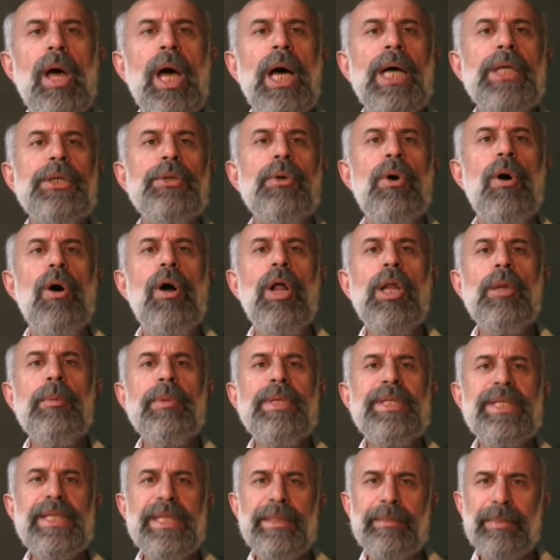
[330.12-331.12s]
and
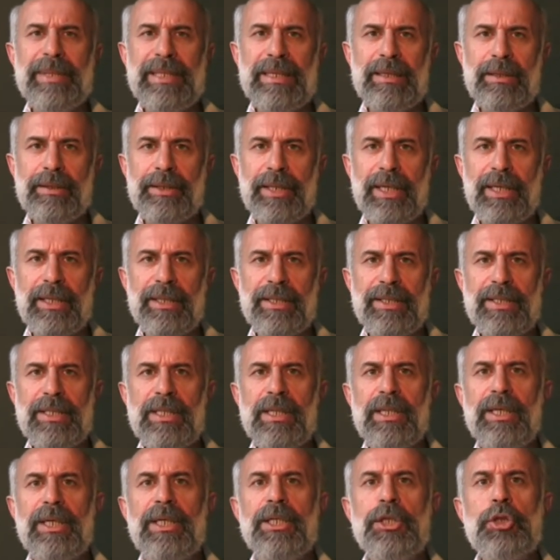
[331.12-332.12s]
almost
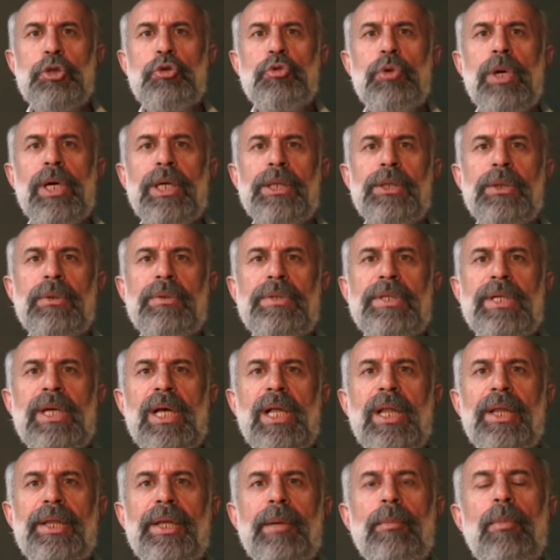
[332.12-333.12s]
simultaneously try to
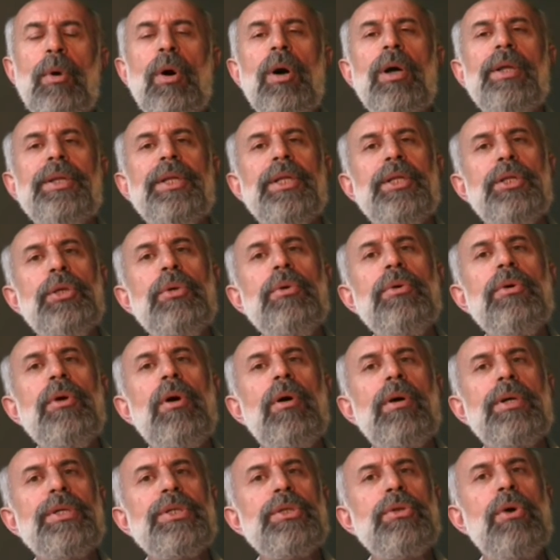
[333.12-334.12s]
sell them on the New
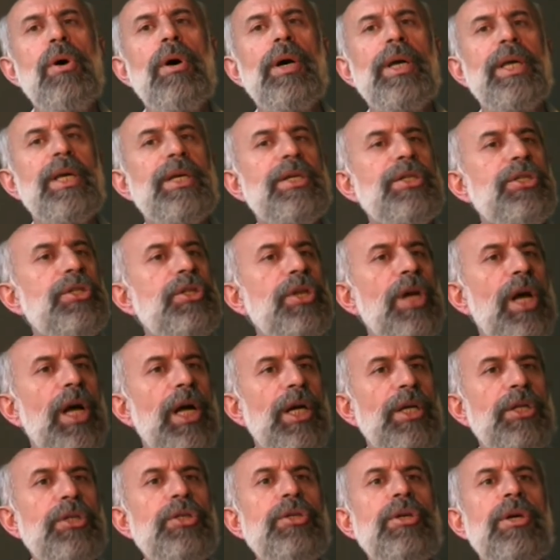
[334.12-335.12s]
York Stock
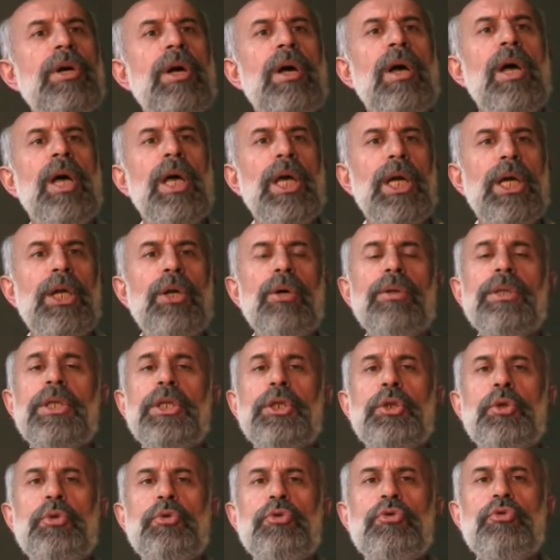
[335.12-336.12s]
Exchange in
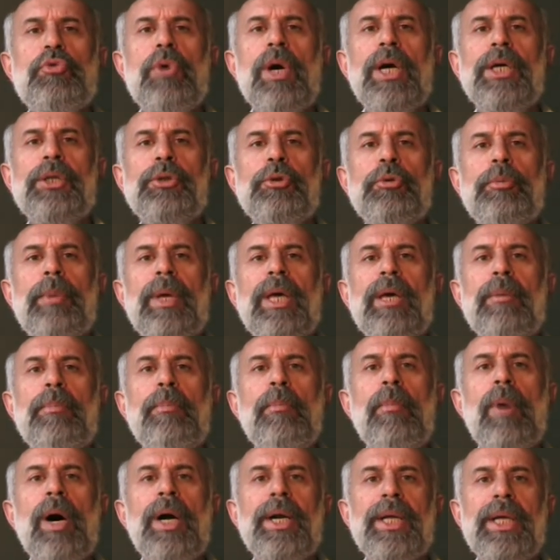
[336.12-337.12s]
order to try to make
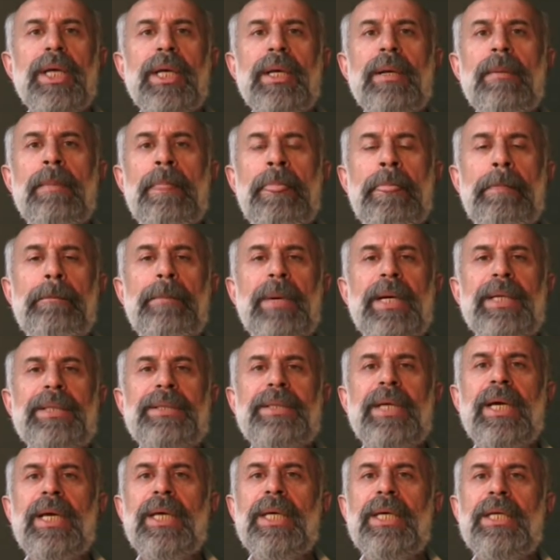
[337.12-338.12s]
money by
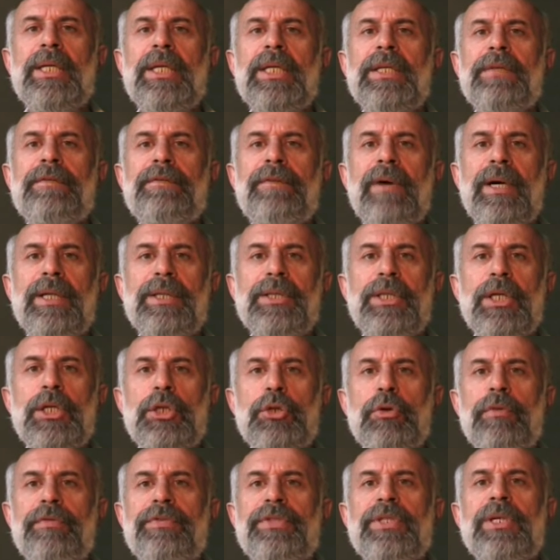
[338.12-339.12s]
taking
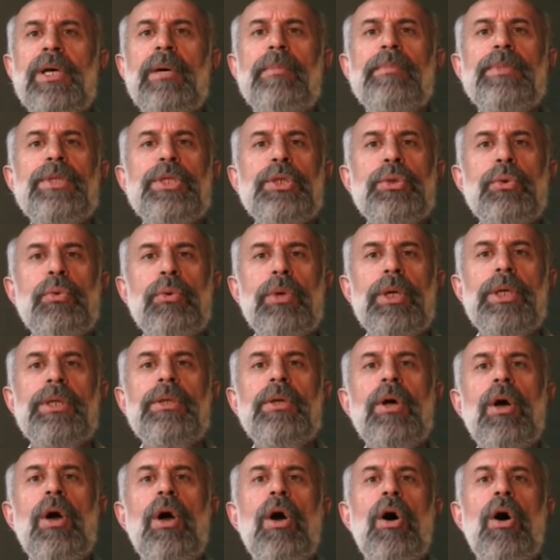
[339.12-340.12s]
advantage of some sort